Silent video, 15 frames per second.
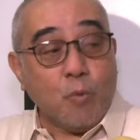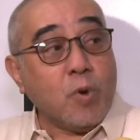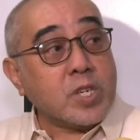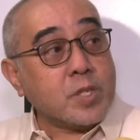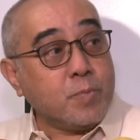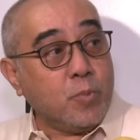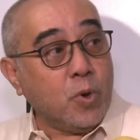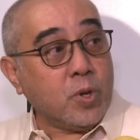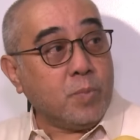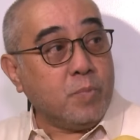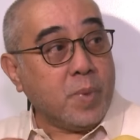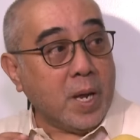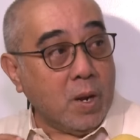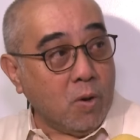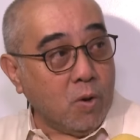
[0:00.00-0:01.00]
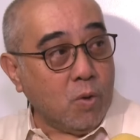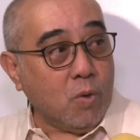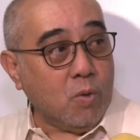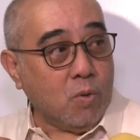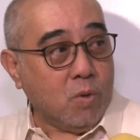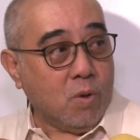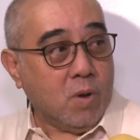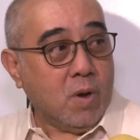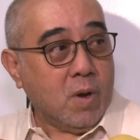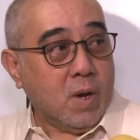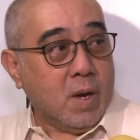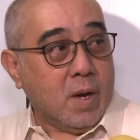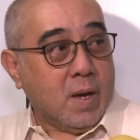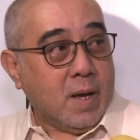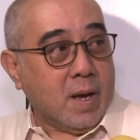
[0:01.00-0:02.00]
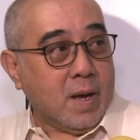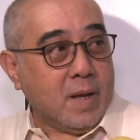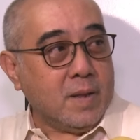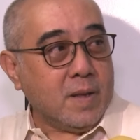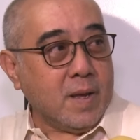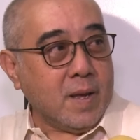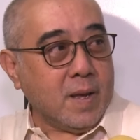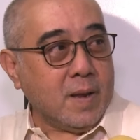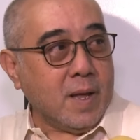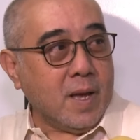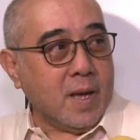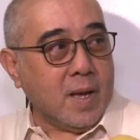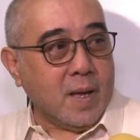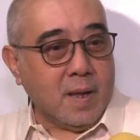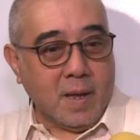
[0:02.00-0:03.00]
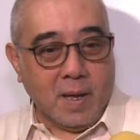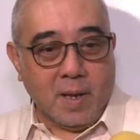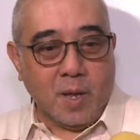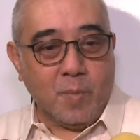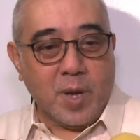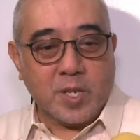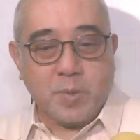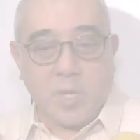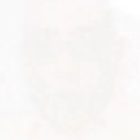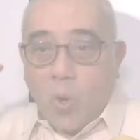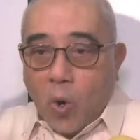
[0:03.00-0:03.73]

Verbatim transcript: was put below the basement.